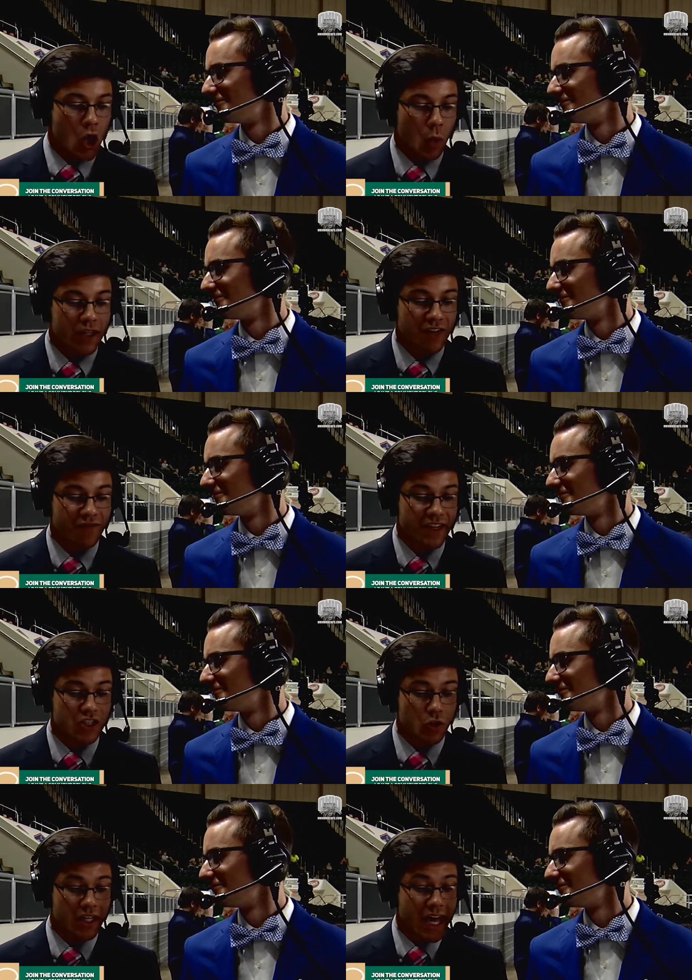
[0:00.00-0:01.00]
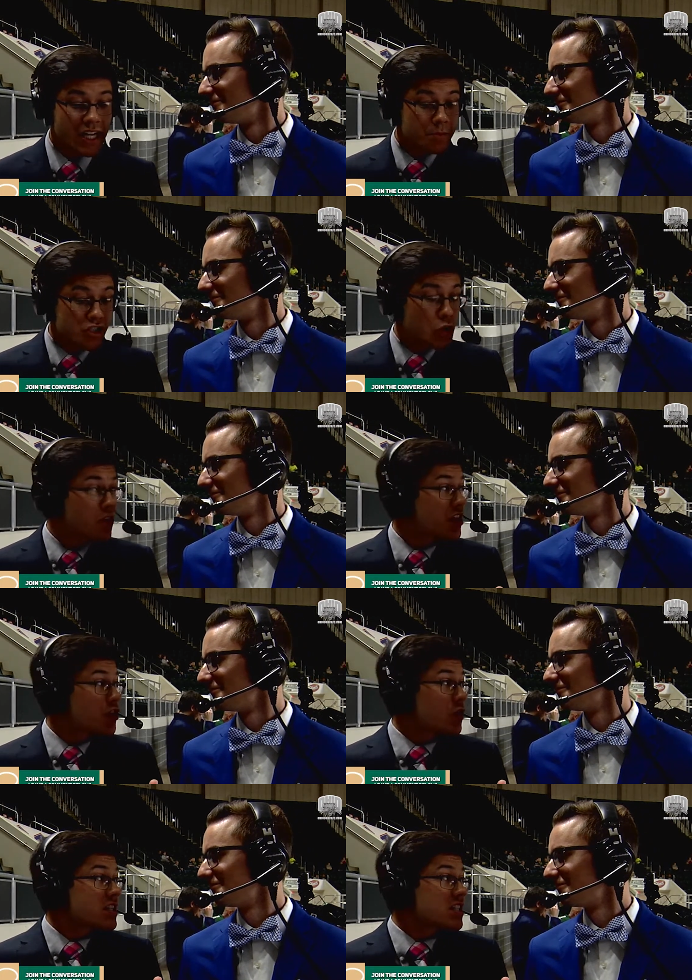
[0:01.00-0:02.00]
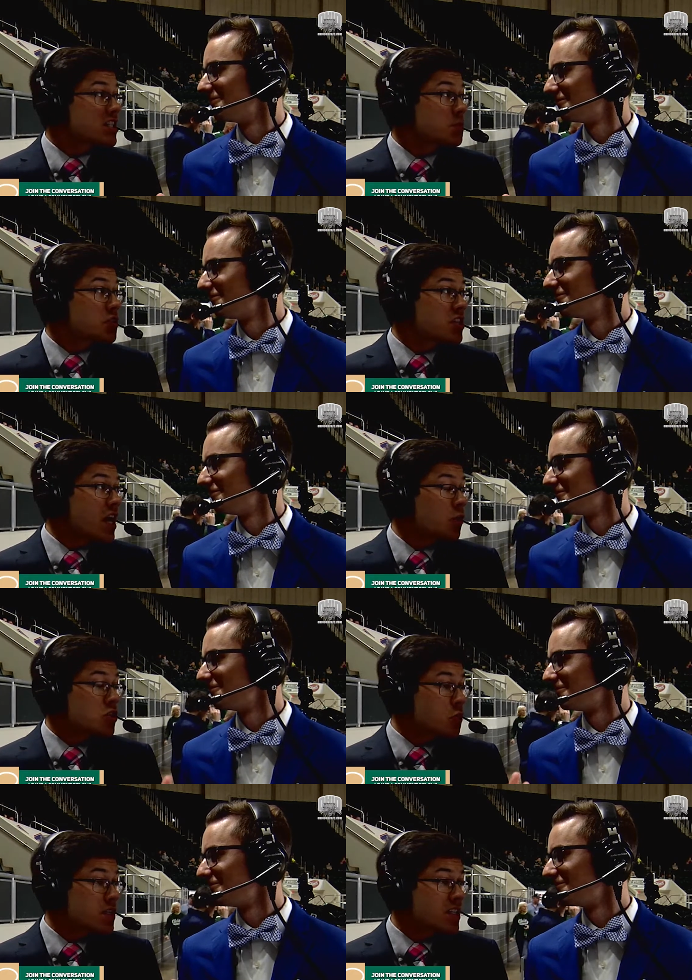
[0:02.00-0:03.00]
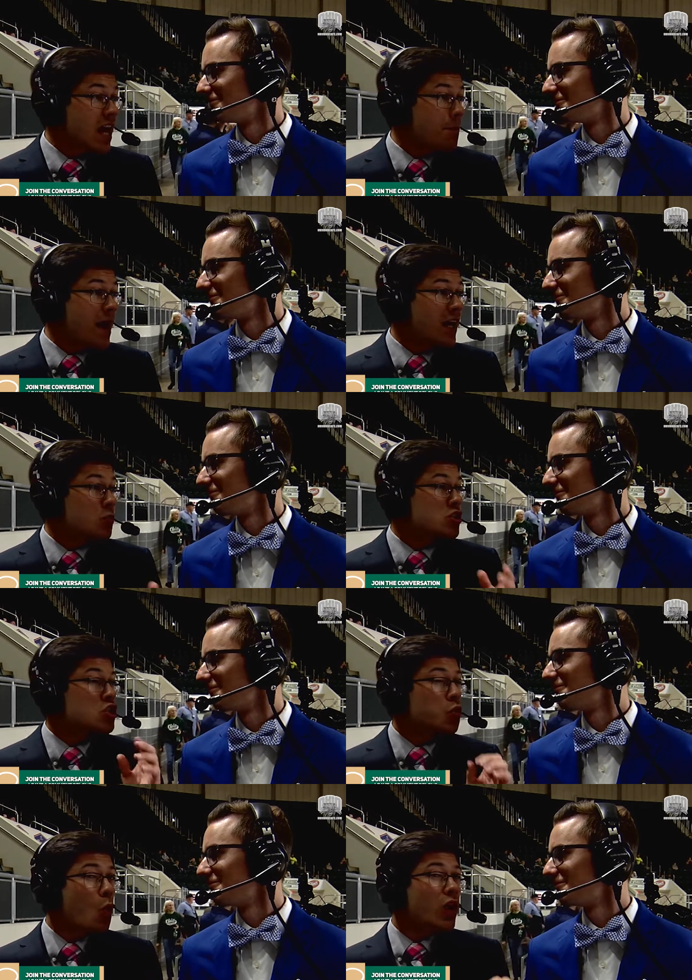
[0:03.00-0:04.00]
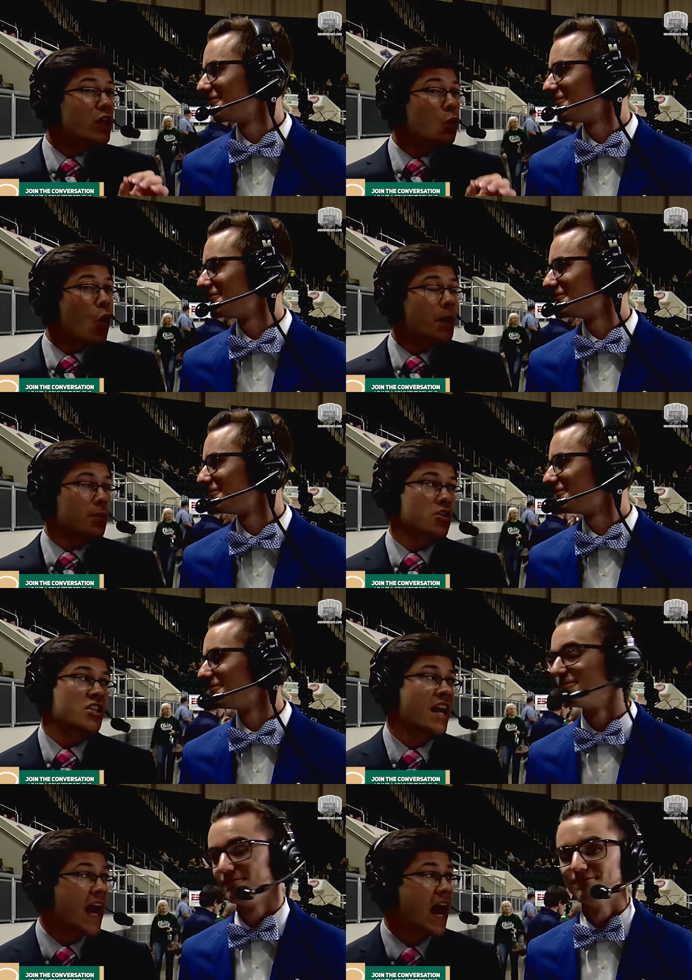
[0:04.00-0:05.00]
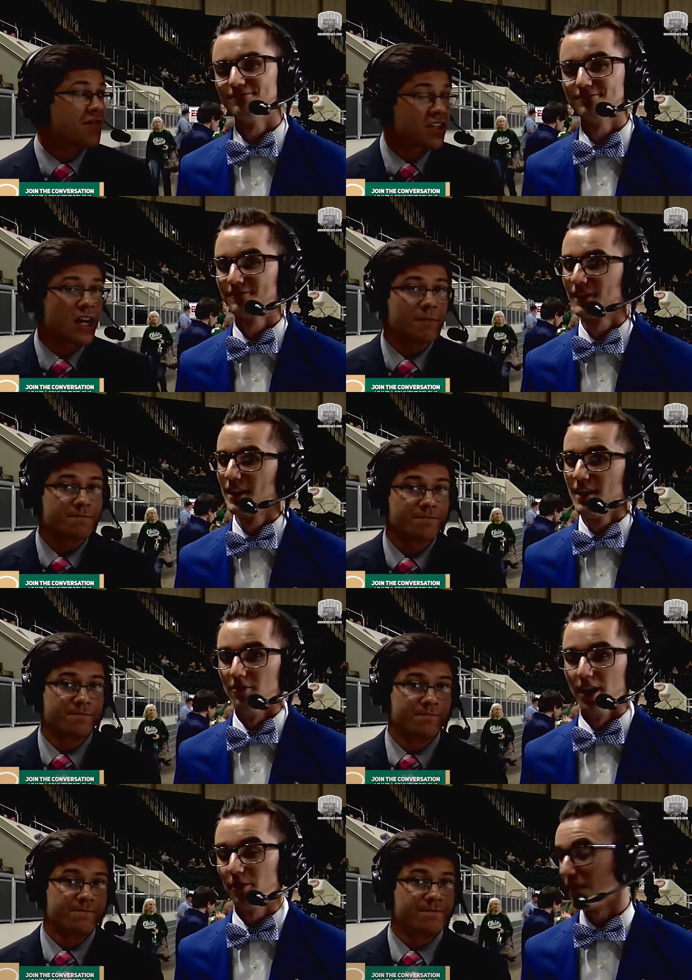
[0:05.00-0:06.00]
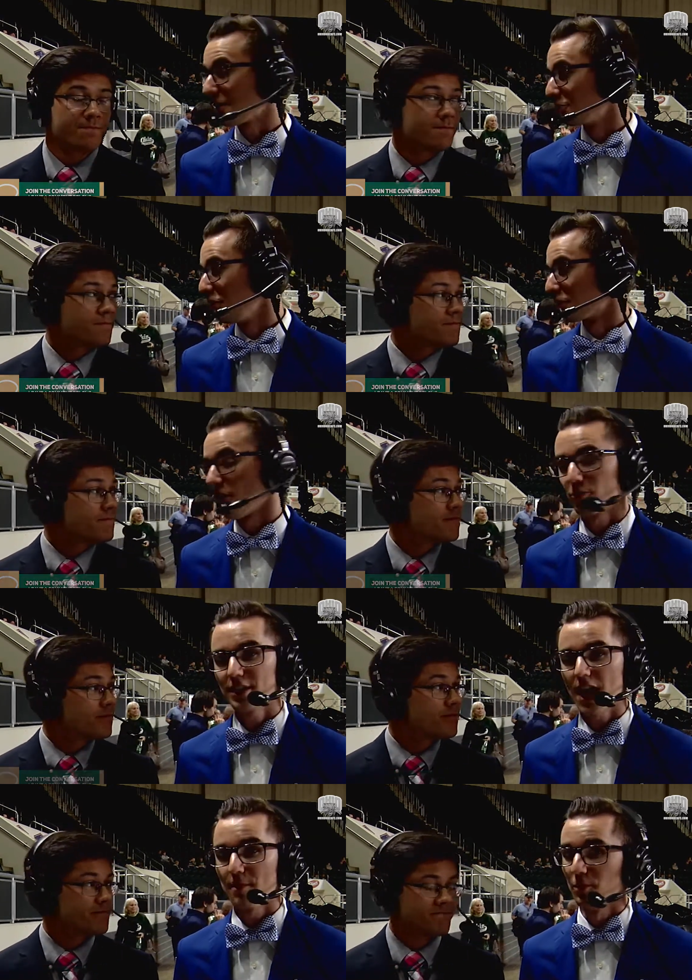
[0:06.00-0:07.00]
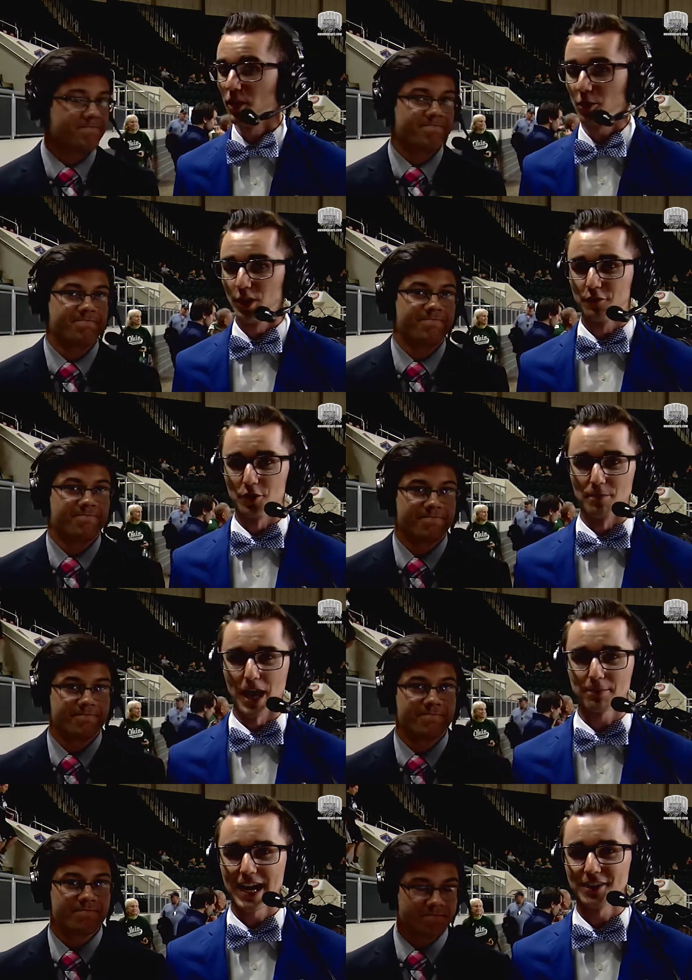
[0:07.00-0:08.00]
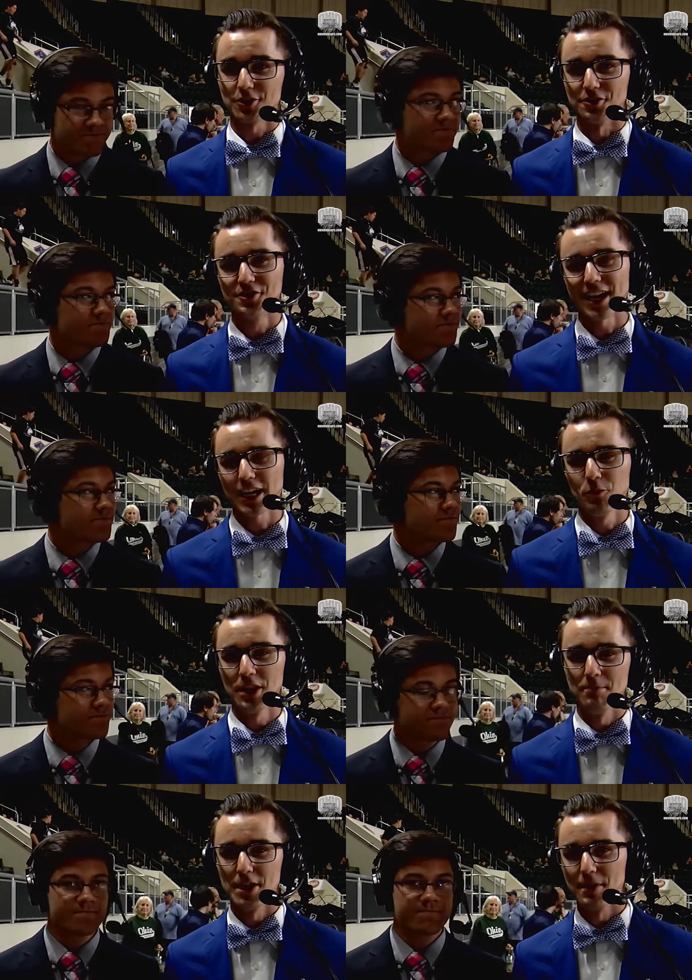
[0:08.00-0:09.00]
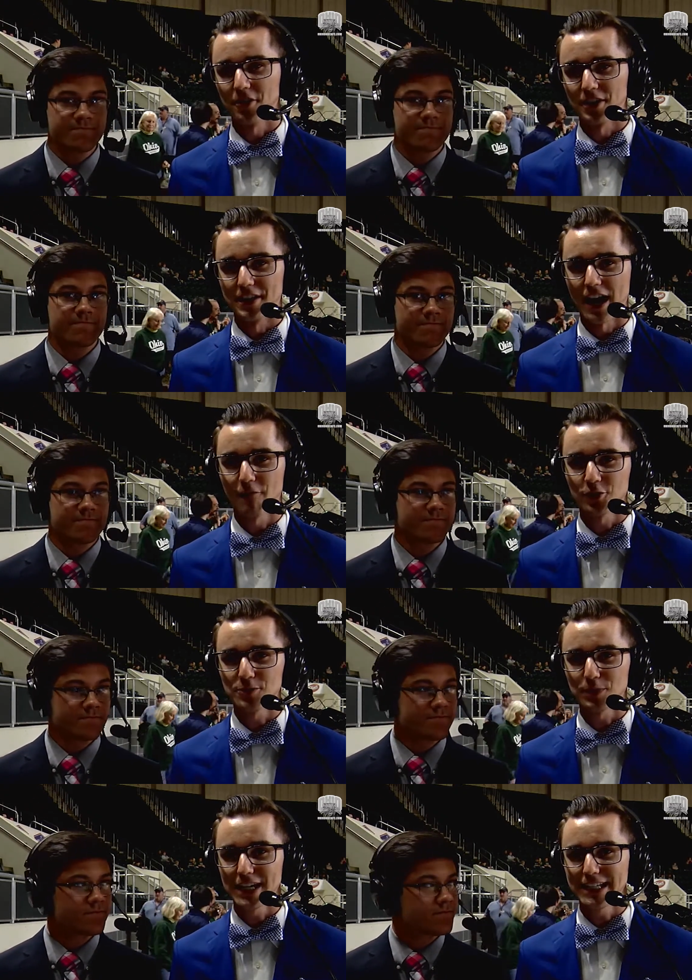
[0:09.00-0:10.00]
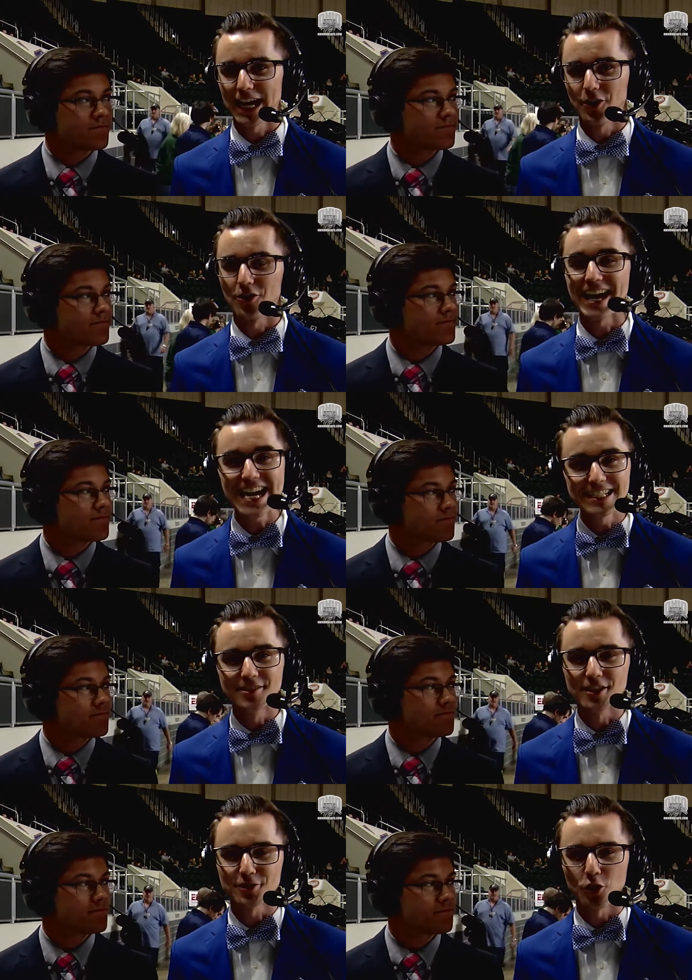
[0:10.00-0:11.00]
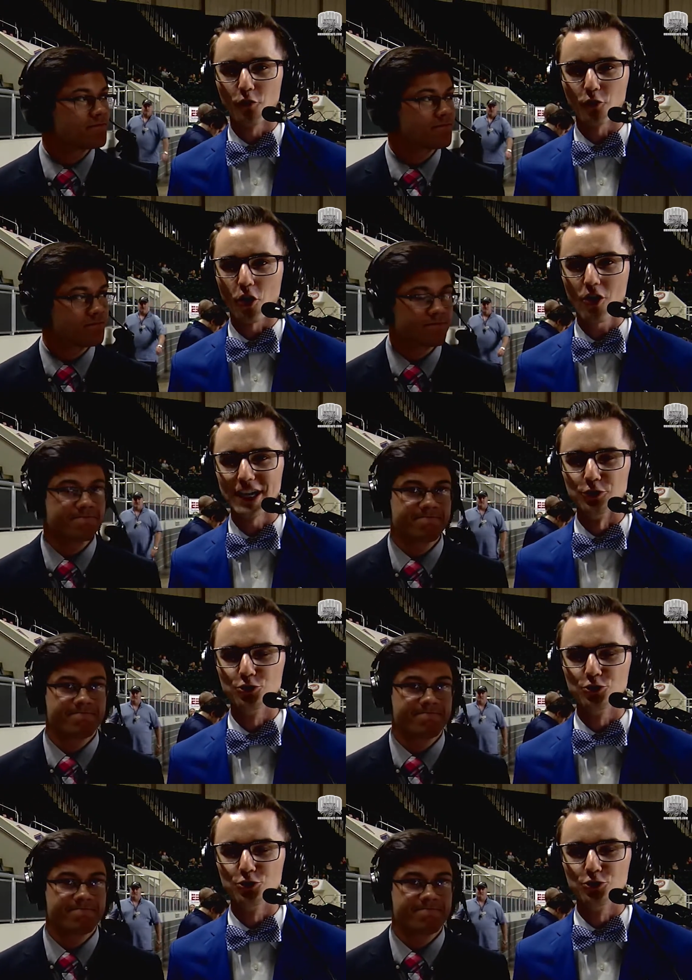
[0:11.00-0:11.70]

Speaker 1: with a victory. End up shooting 36%, which wasn't that bad. It was 21% at halftime.
Speaker 2: Well, that'll do it for our recap, and what a win for the Bobcats. Their second win in Mid-American Conference play. Now they're 8-6 and six overall and